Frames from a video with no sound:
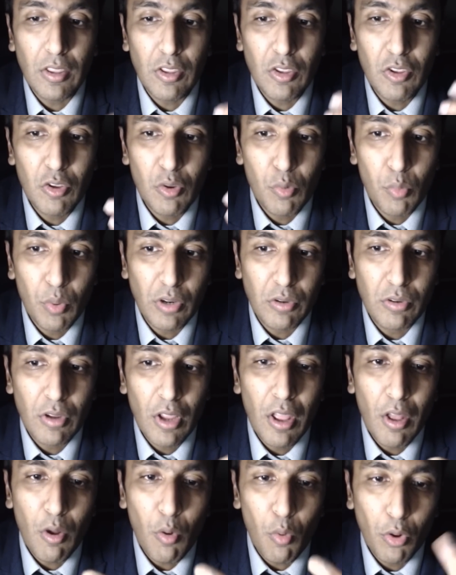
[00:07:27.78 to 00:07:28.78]
you would
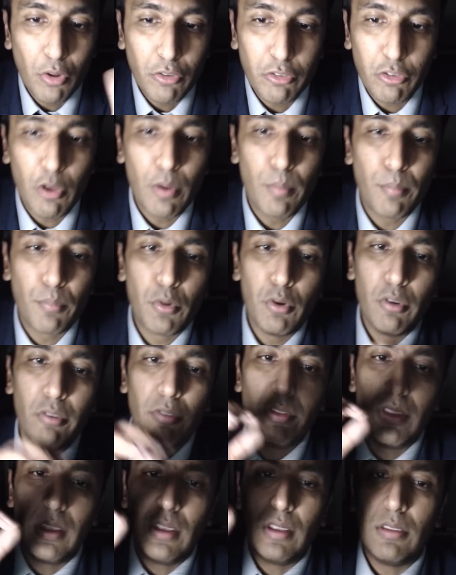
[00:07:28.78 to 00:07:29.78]
also
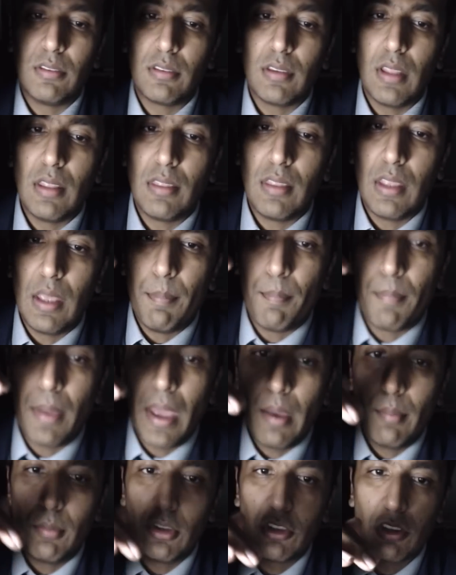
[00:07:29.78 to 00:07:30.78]
improve the
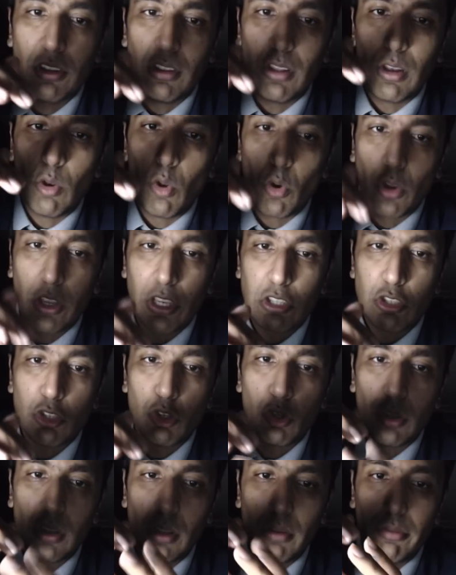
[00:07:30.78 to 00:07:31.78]
impairment in the
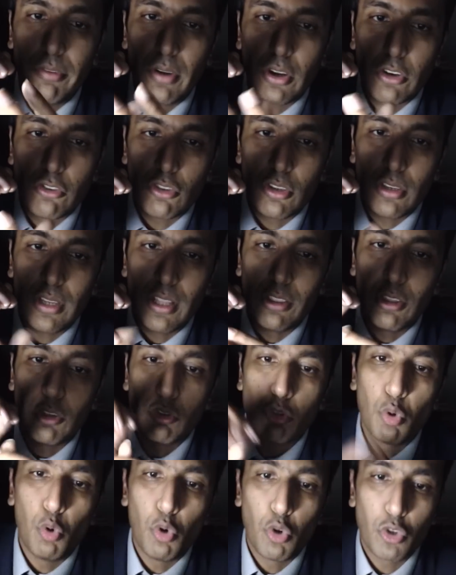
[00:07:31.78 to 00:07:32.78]
longitudinal function and the
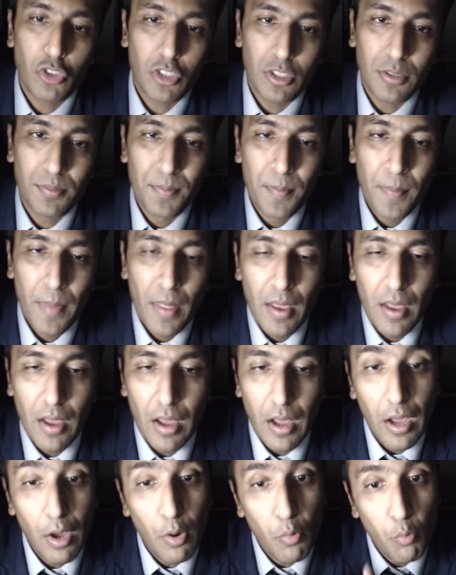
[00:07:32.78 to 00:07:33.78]
torsion,
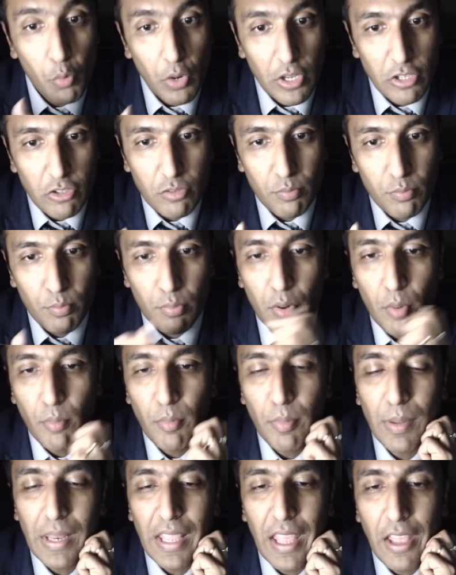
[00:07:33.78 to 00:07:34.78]
which
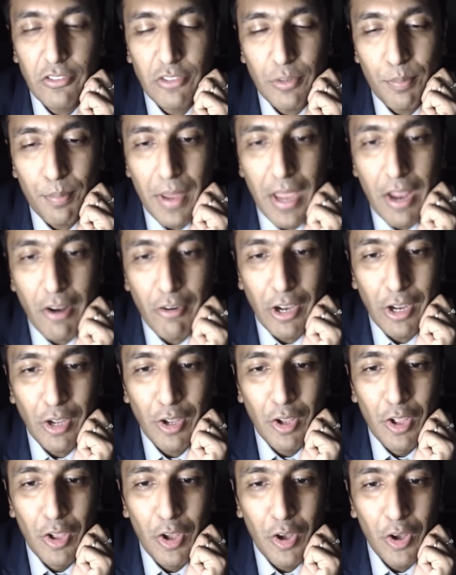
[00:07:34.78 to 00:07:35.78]
probably has a bearing
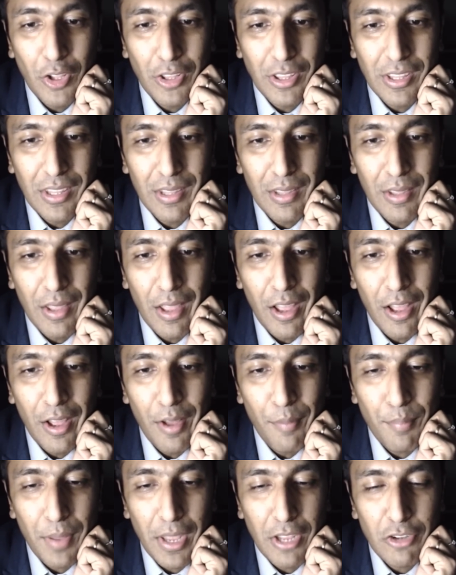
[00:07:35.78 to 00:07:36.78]
on the
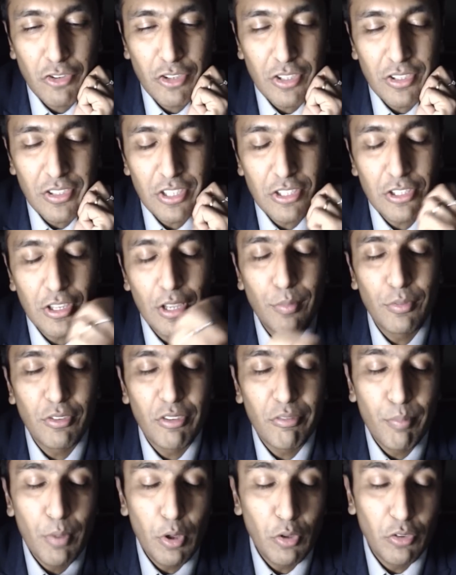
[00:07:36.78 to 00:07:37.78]
patients in terms
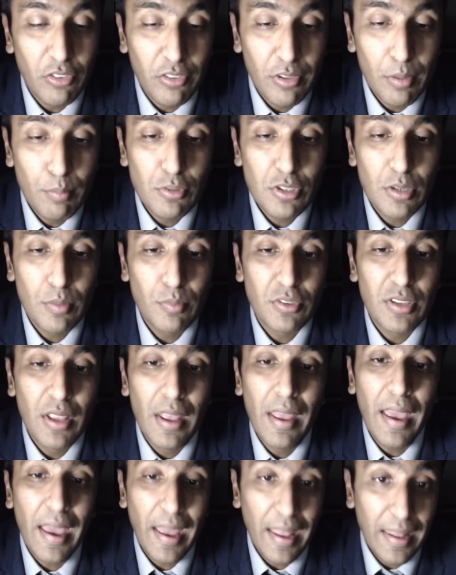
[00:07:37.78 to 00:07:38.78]
of both symptoms
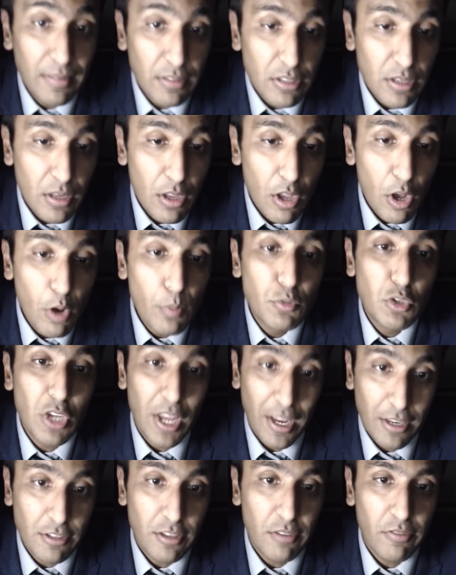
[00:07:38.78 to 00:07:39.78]
and
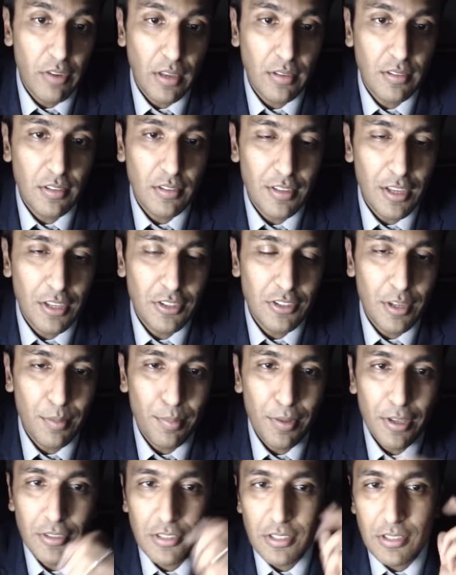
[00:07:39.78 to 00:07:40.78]
objective exercise
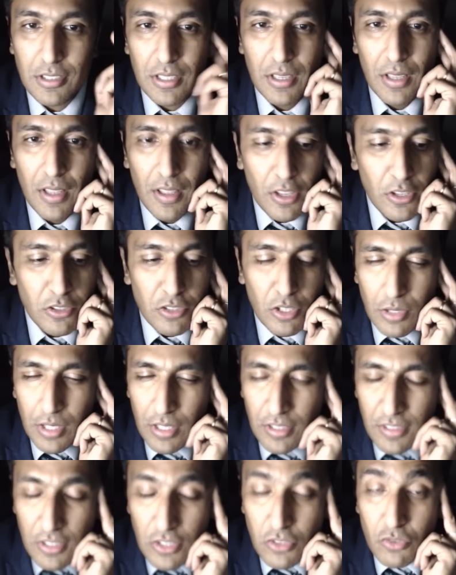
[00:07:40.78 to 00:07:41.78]
capacity. So
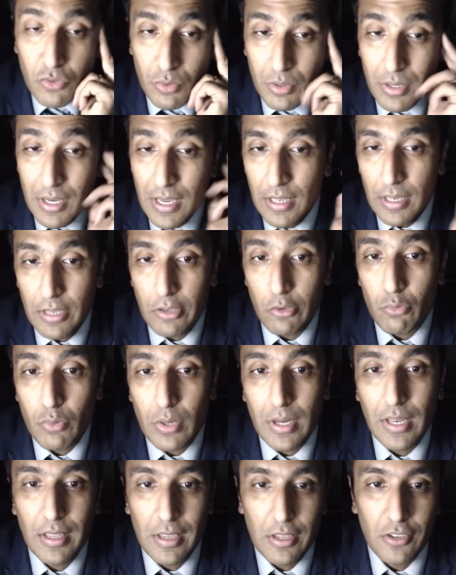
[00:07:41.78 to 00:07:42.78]
this is really,
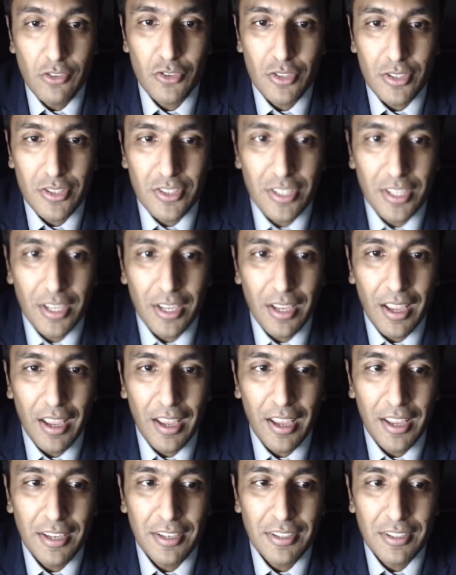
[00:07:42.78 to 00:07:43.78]
really interesting,
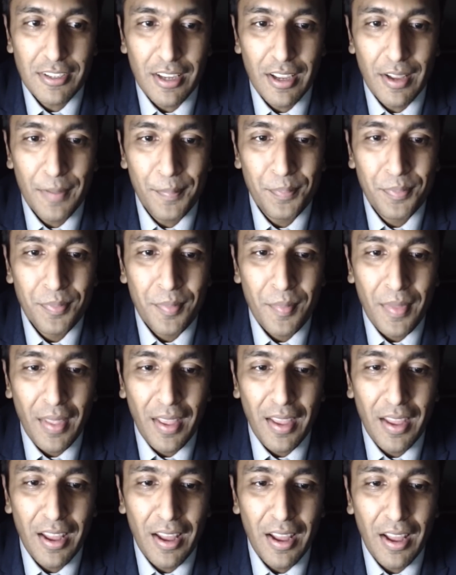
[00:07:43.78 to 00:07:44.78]
and
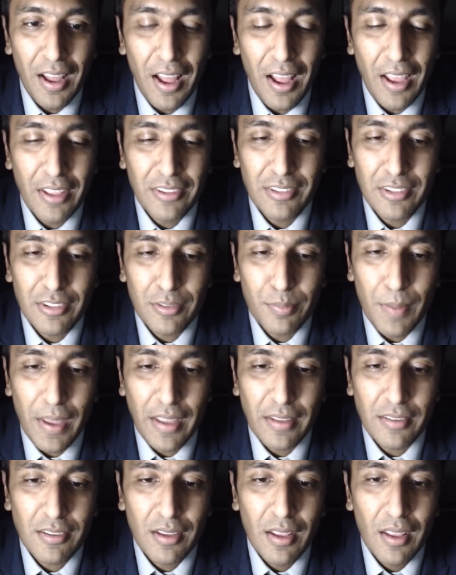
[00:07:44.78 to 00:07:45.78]
I
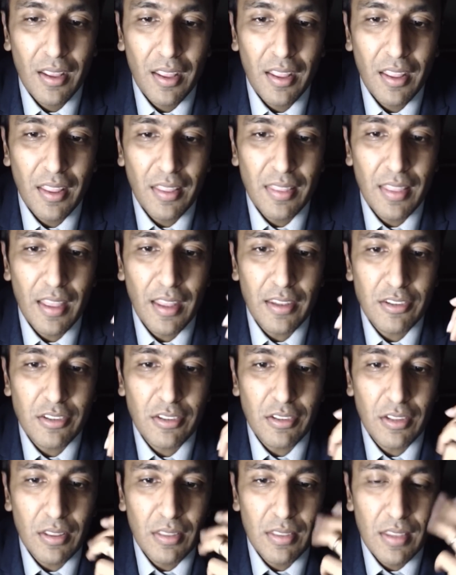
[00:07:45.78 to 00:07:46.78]
suspect that
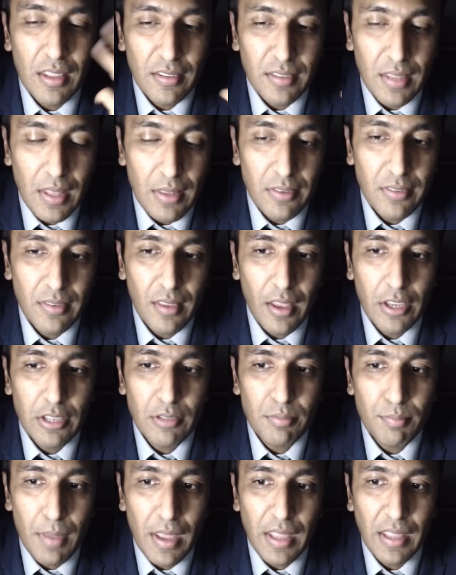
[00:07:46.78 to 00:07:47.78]
this insight
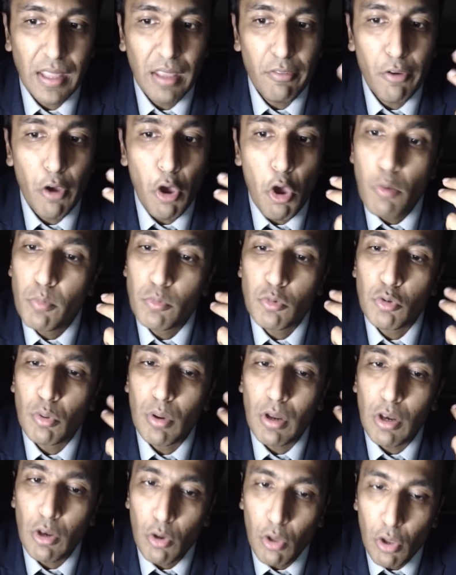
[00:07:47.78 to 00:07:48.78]
may give hope to
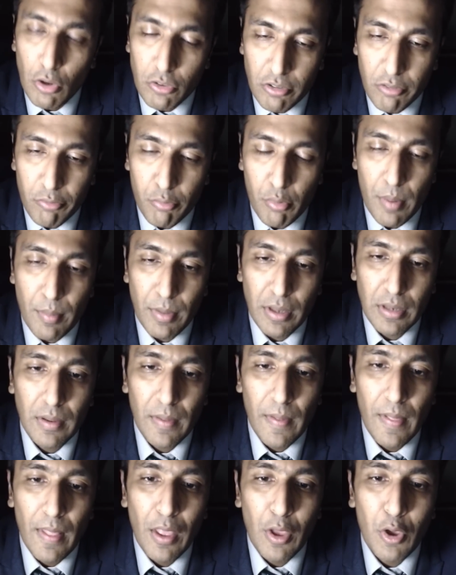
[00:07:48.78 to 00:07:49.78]
a lot of women
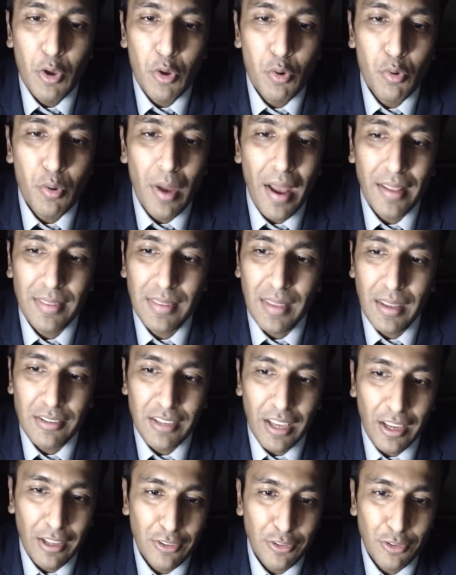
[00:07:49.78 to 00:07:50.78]
who had their
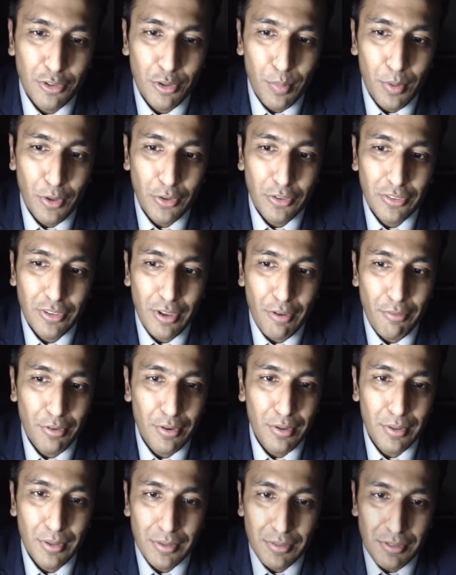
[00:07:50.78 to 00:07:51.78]
Takotsubo
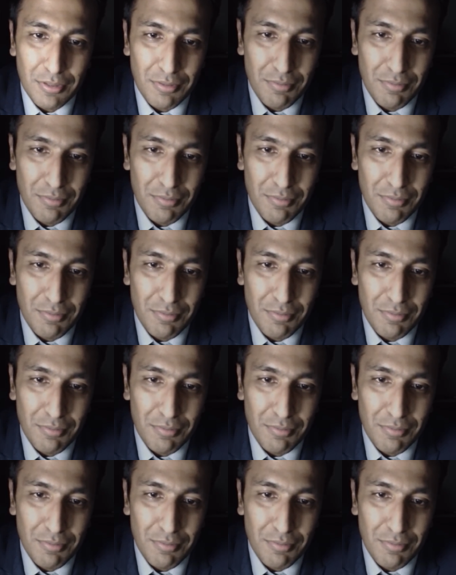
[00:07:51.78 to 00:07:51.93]
several,